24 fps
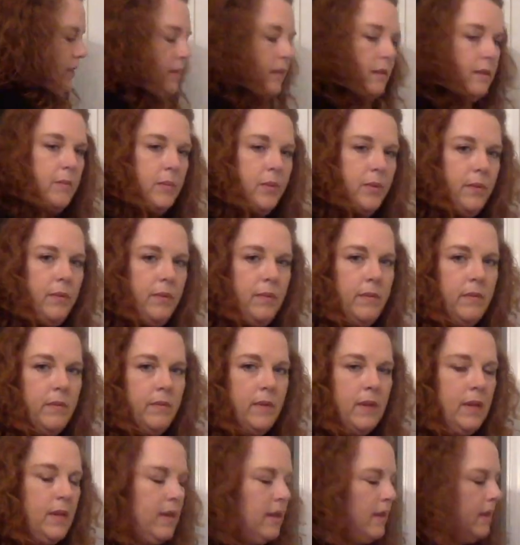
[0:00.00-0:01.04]
syllable,
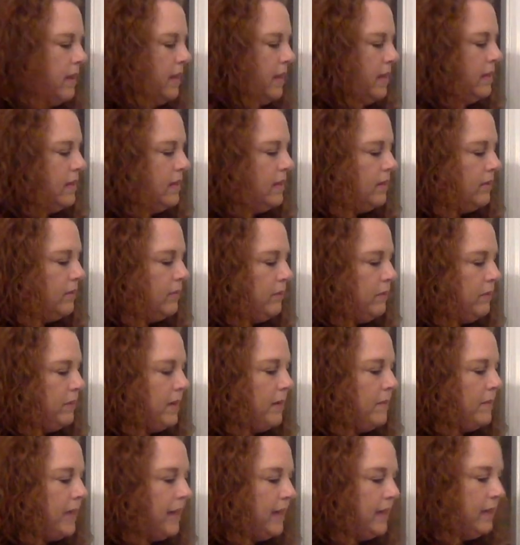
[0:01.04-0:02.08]
and this would be
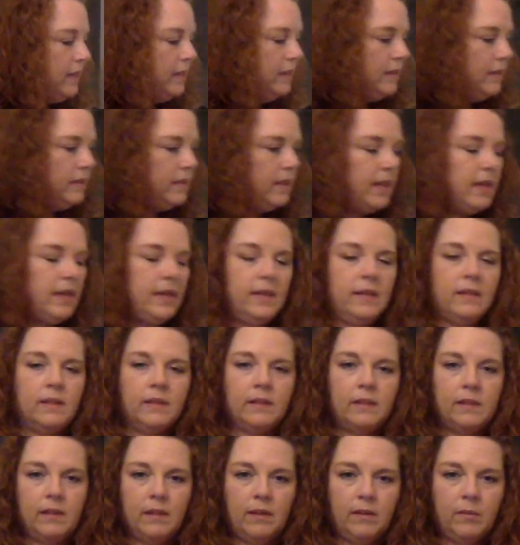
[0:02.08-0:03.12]
my second
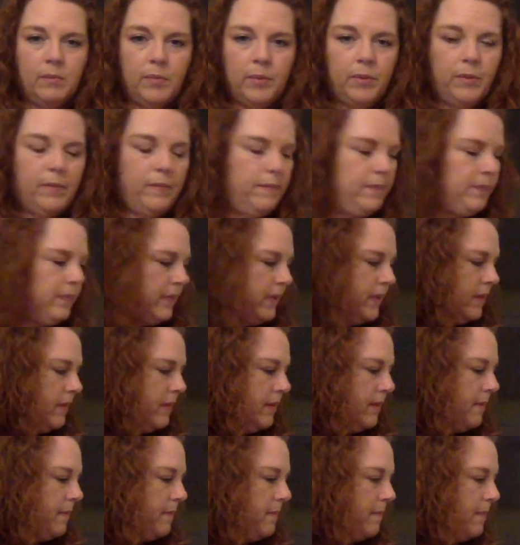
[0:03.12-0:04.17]
syllable.
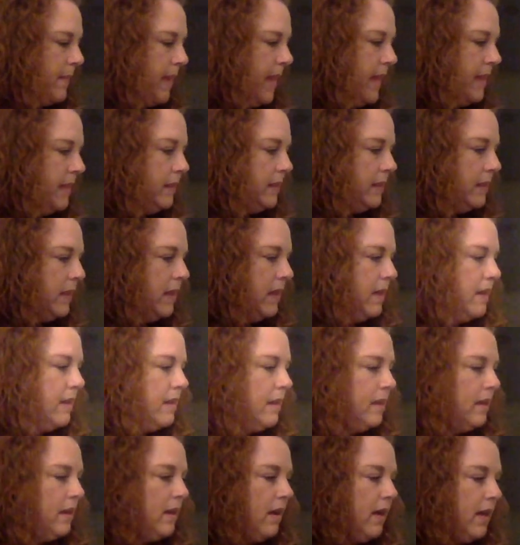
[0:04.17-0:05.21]

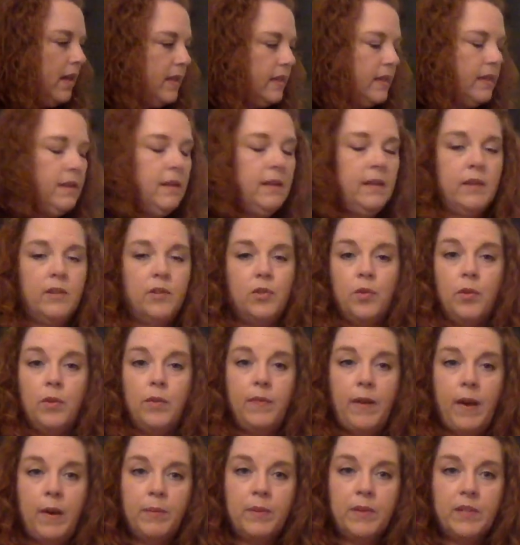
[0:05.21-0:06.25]
Mascot. So if
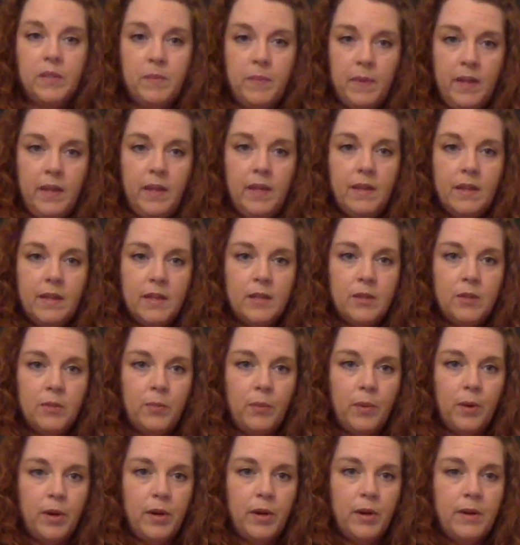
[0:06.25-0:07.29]
I was spelling this
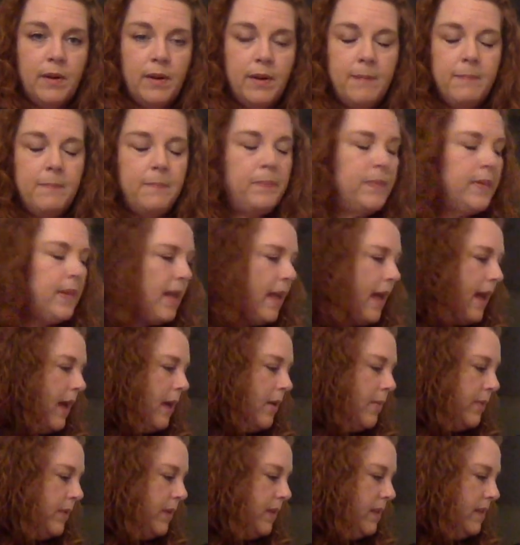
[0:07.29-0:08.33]
word,
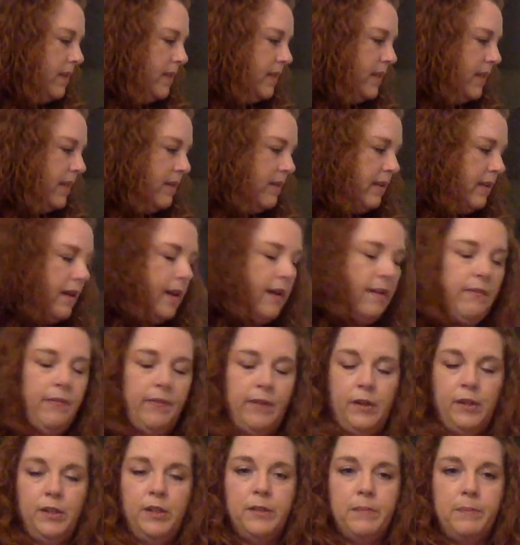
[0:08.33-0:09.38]
I would sound out
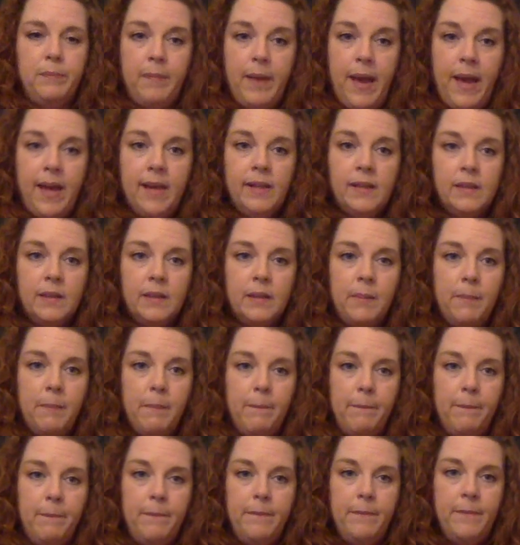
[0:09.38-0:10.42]
first mas,
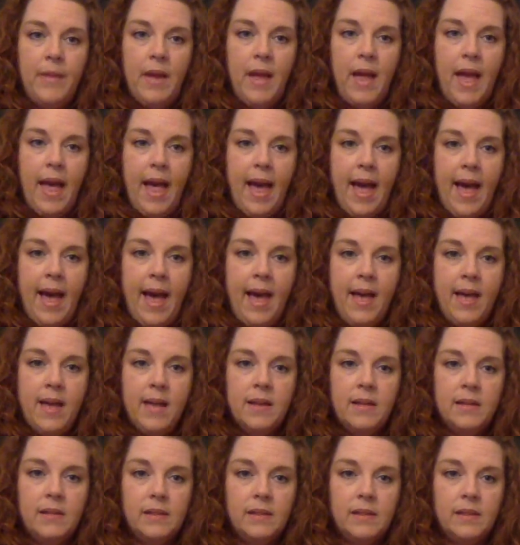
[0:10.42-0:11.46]

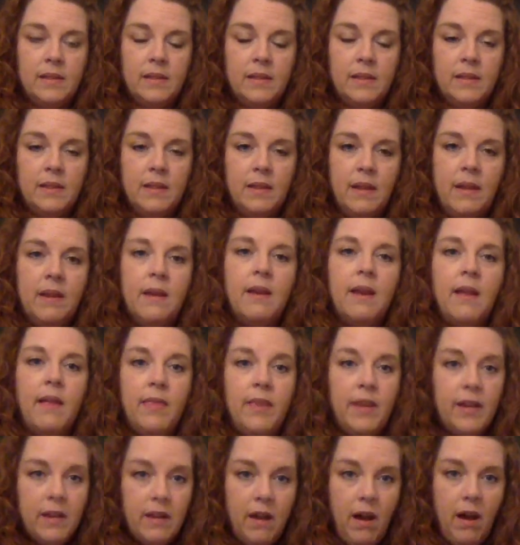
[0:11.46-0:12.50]
s, and
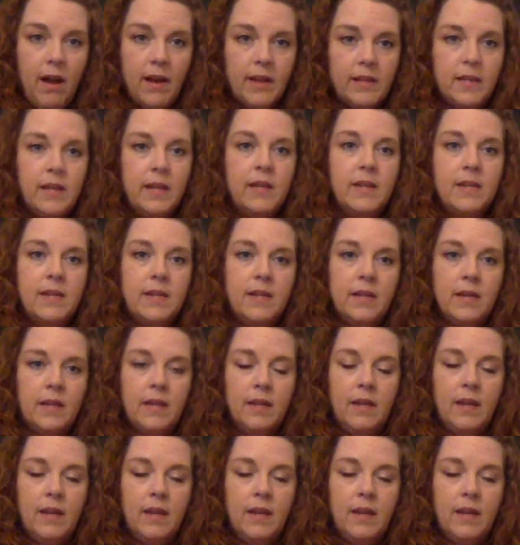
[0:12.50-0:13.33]
then cot, k,